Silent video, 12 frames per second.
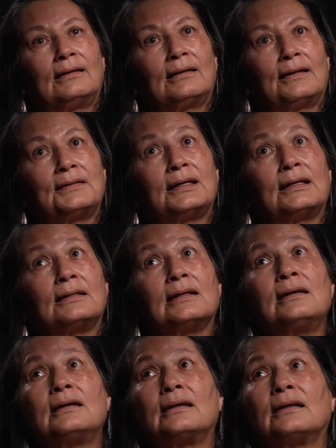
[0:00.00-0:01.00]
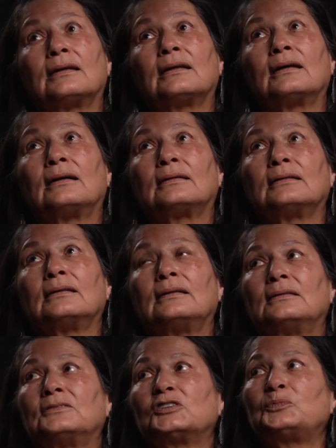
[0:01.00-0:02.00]
And then
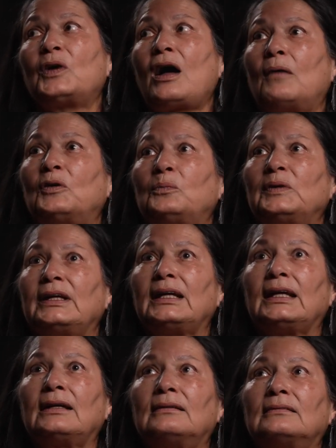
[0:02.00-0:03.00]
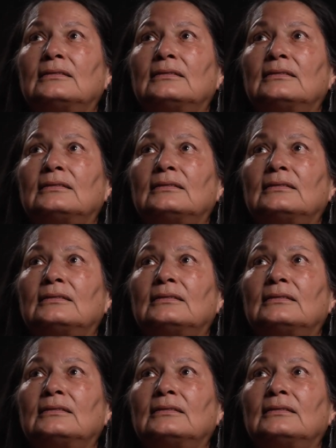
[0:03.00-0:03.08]
it was probably,